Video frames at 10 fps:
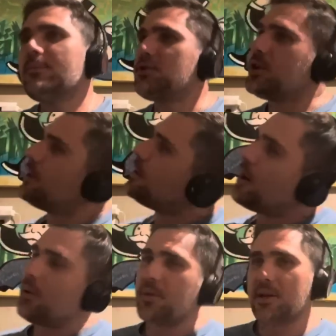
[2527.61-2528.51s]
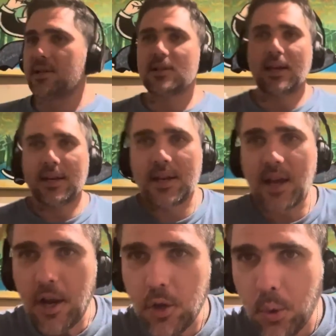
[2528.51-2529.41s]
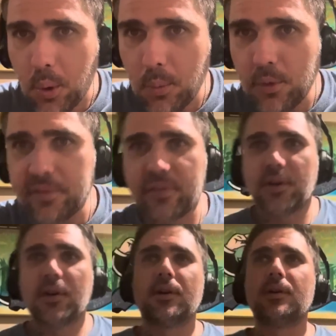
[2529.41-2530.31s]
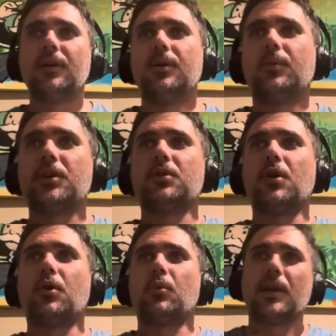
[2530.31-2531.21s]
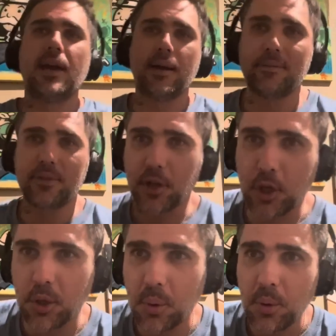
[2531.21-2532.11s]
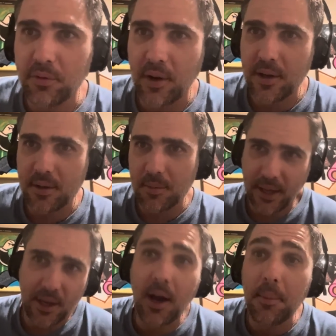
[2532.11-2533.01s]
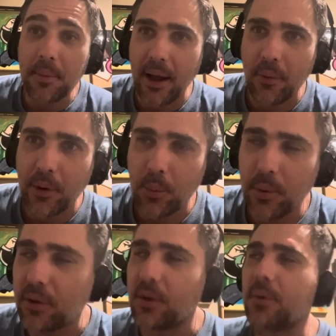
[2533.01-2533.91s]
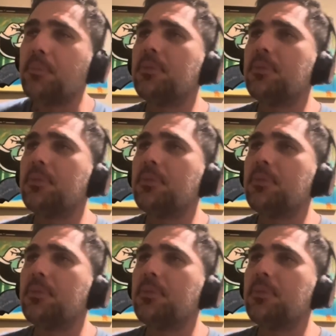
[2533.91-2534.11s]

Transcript: She didn't know that it's like not normal for when you go to rehab for your girlfriend to like come down there with you.